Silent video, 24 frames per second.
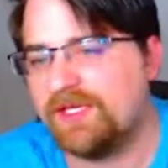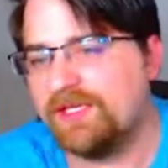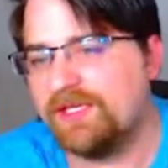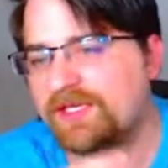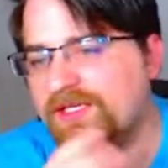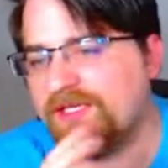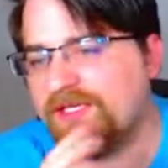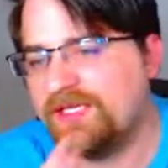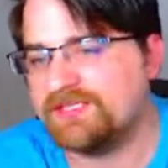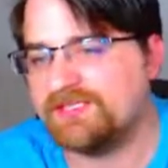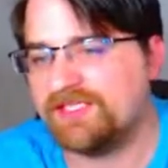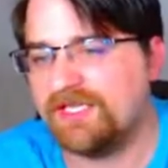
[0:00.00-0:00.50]

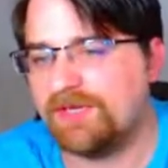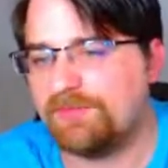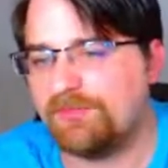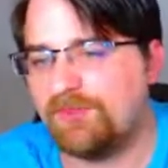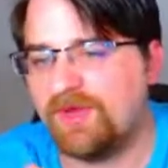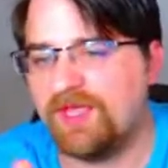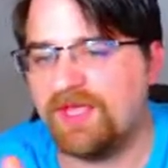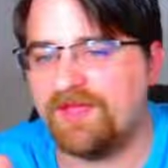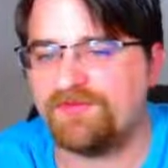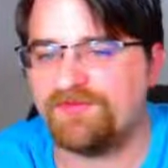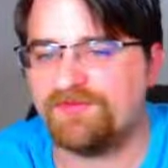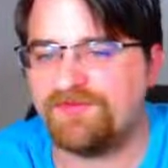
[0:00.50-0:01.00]
Next up,
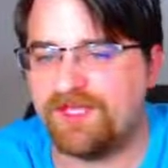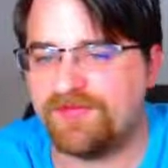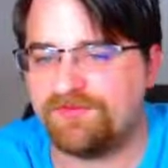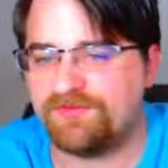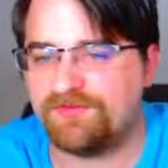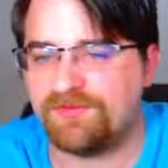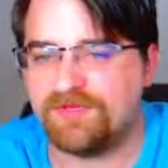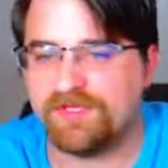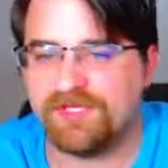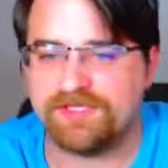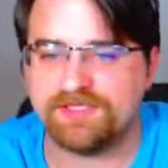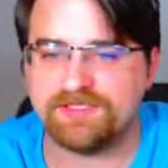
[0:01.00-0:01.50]
we have
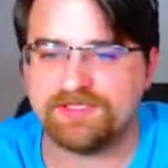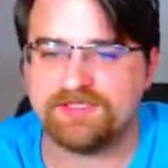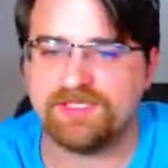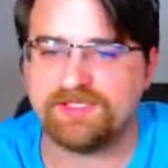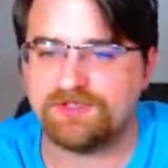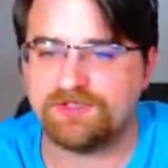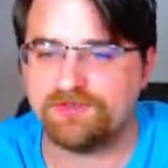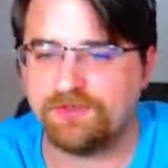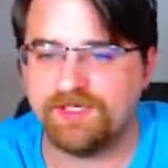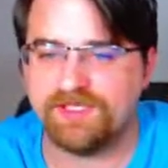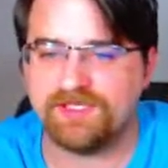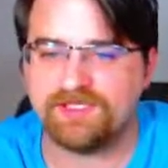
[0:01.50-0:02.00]
Netflix
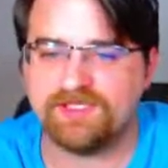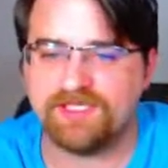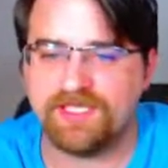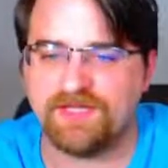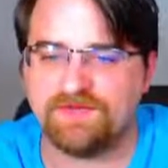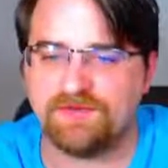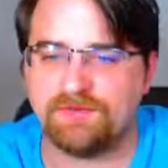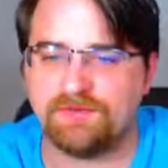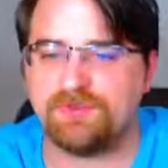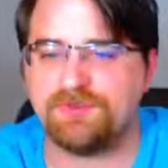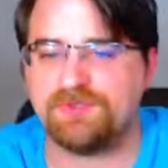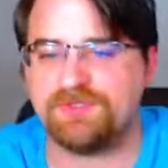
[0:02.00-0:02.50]
at
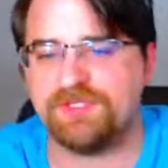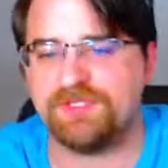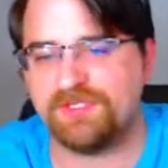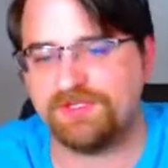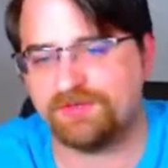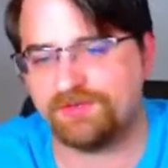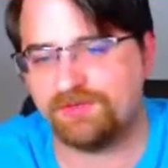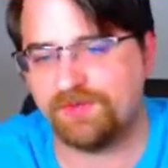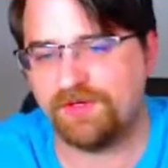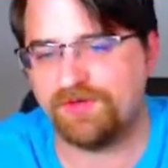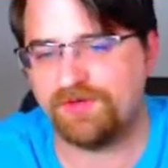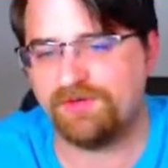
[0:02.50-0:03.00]

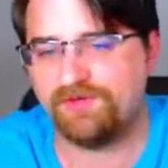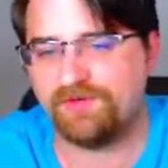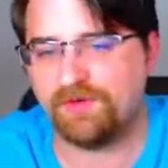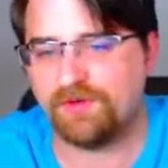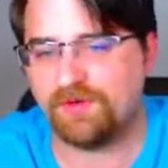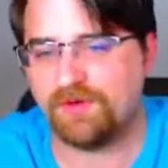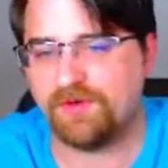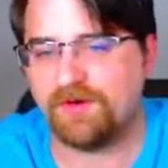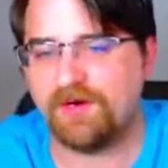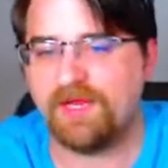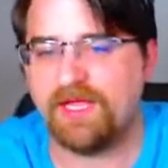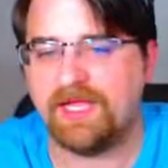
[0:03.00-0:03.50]
27%,
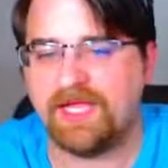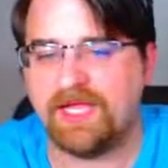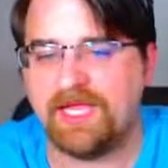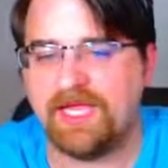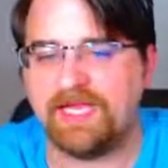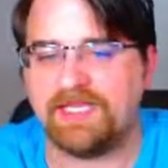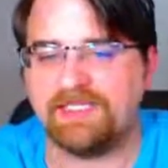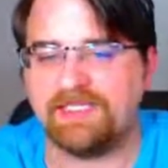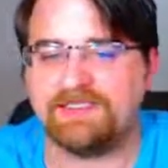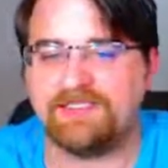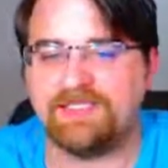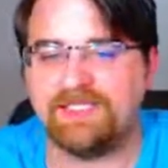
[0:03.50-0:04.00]
24,
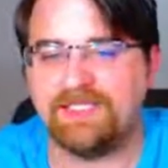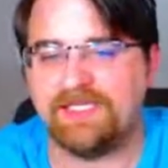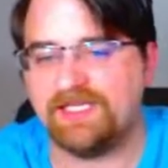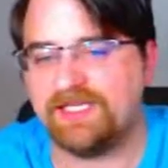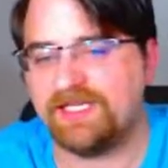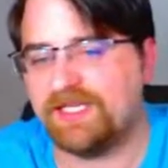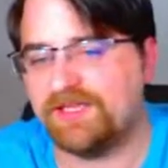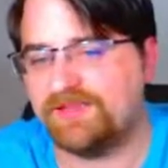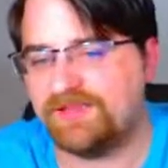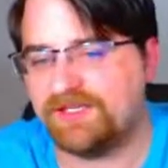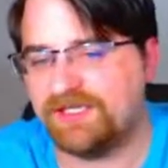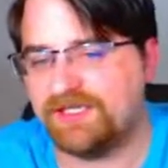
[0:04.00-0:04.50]
18,
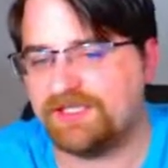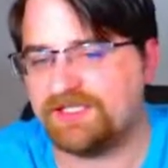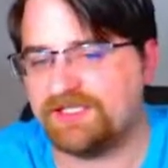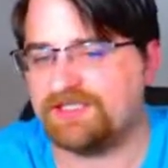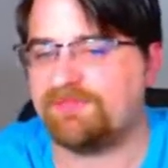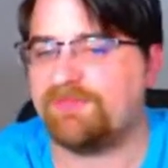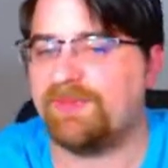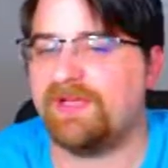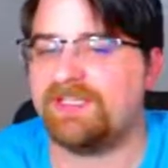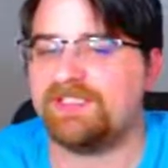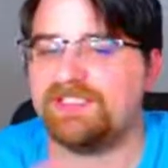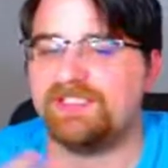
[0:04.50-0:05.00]
and then
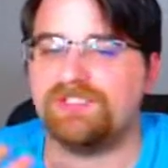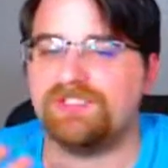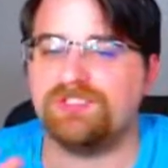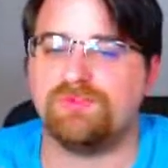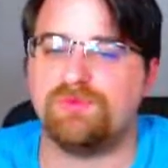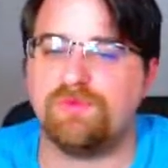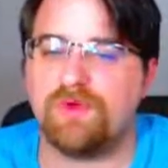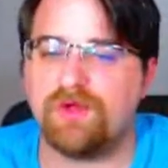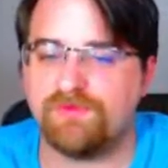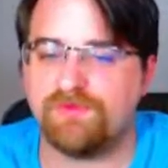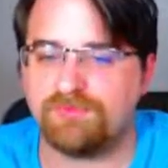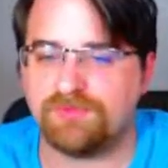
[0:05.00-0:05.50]
expected
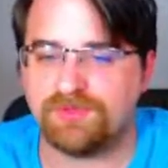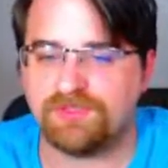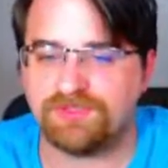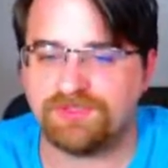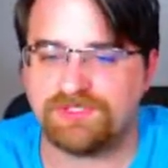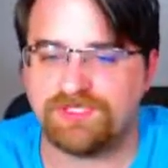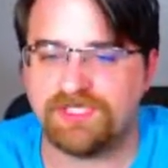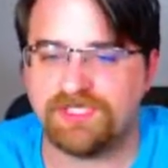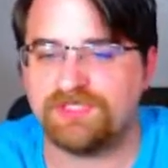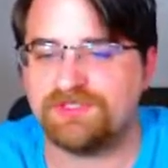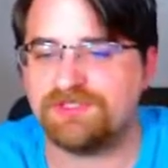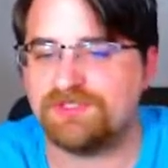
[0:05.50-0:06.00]

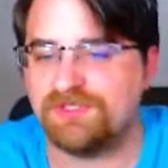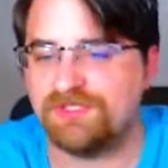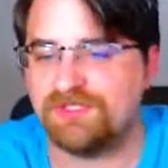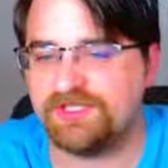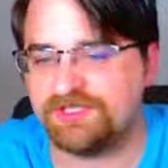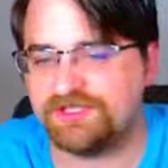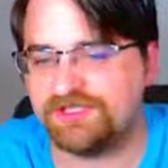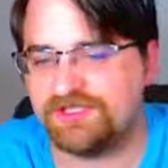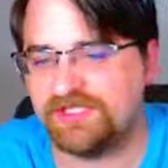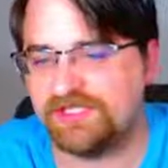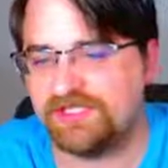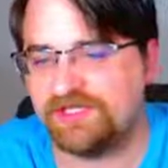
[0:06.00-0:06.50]
12%. So you
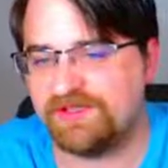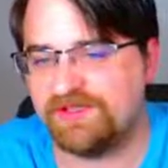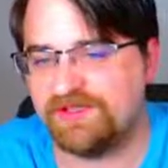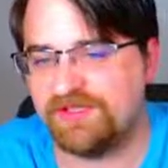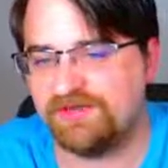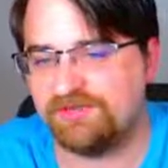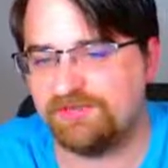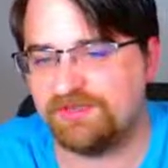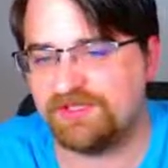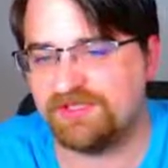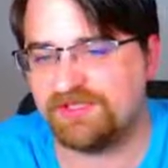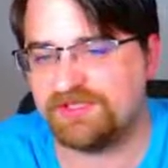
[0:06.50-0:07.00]
can see that
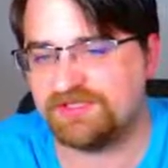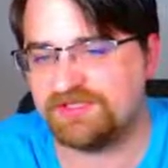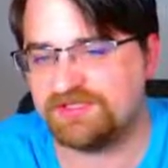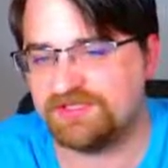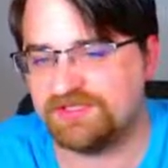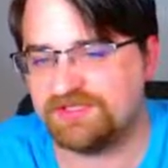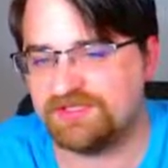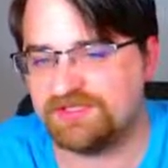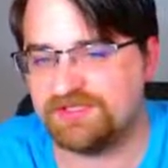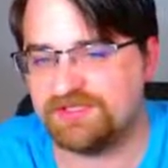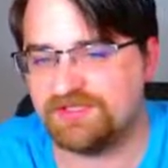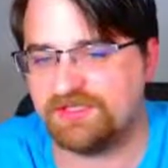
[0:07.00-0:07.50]
they've been
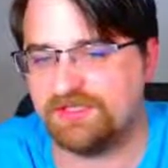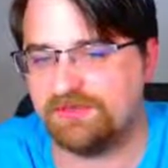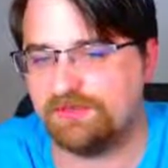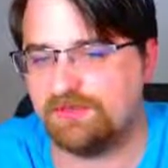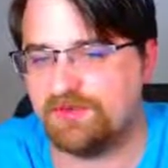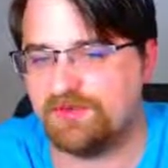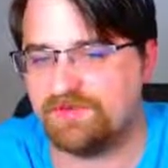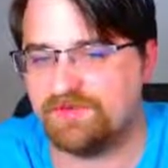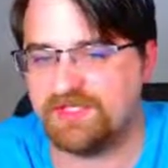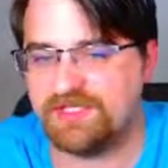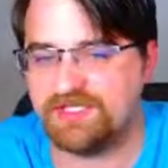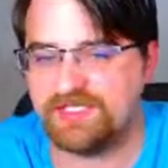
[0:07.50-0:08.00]
consistently
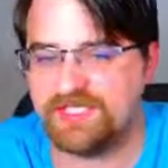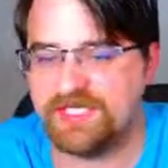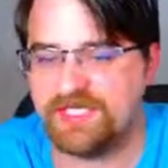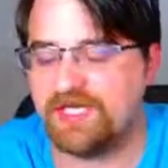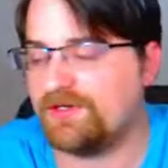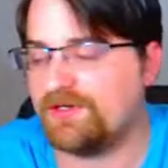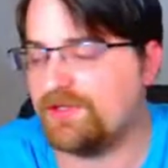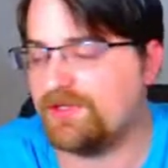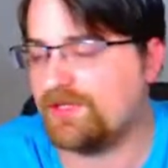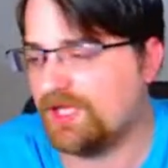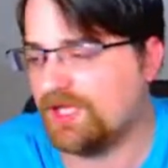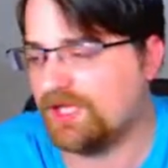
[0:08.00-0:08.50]
moving
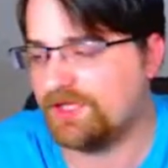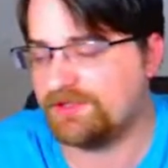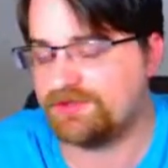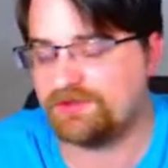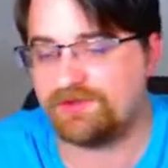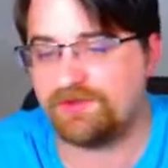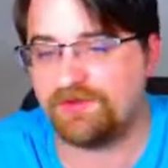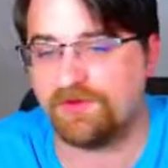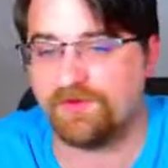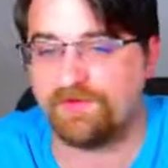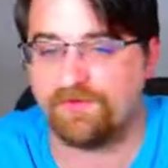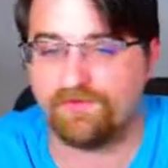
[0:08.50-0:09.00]
down in the
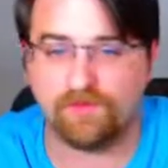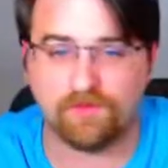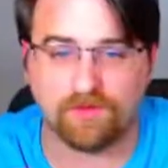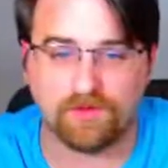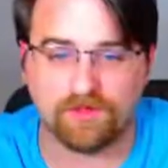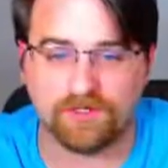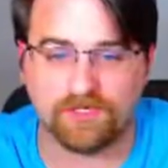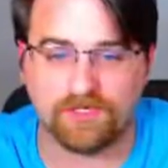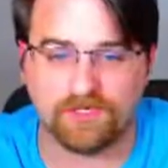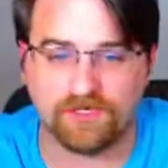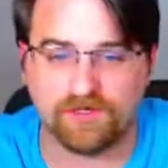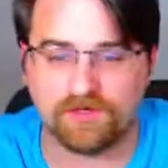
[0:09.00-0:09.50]
last
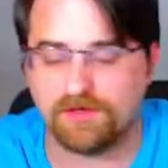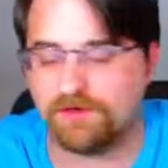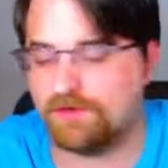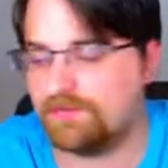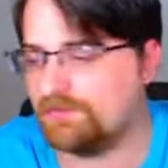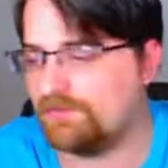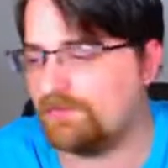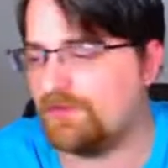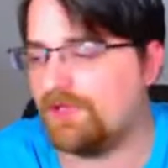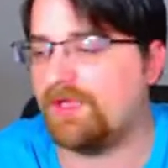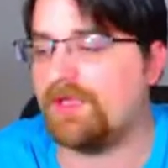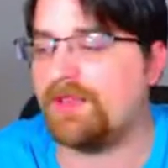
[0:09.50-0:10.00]

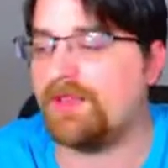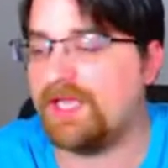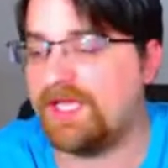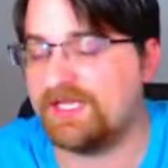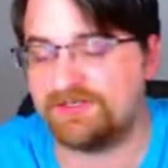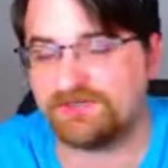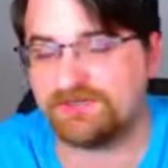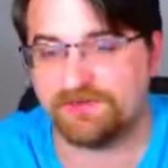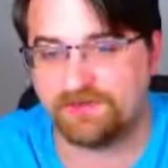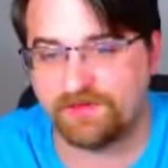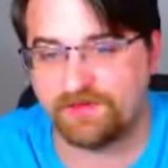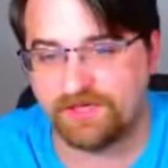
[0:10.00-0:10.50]

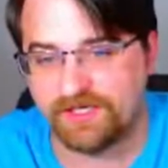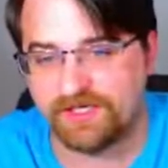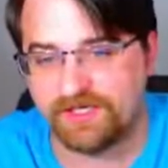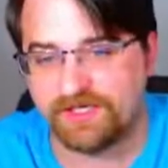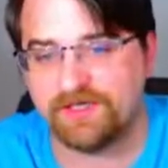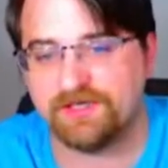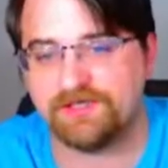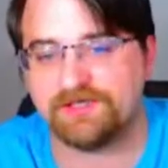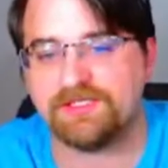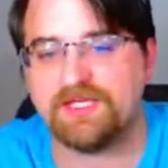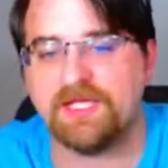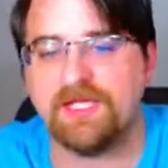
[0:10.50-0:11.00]
3
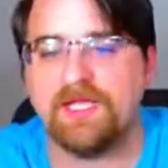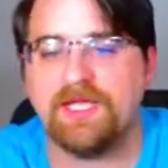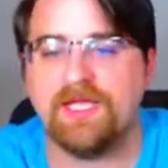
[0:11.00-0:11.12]
years,